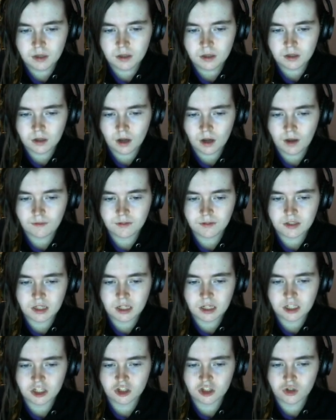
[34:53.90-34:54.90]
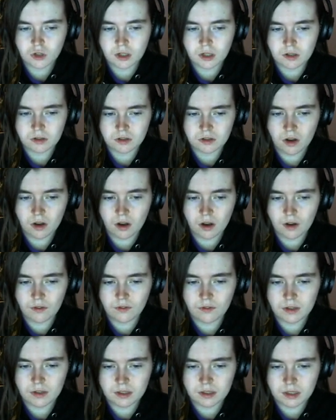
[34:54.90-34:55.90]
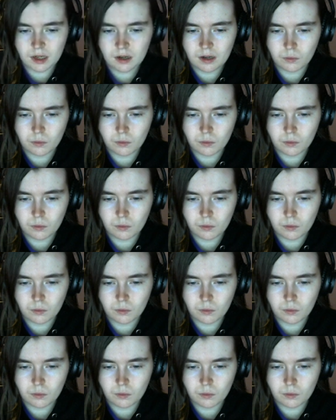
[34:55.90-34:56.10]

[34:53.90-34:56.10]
Conversation trails off. It's kind